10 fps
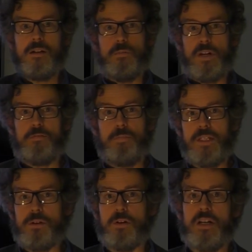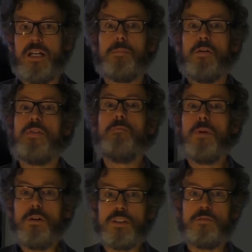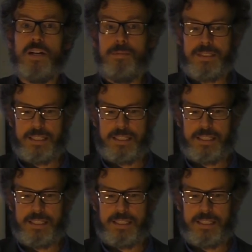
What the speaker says: We have been talking about the most famous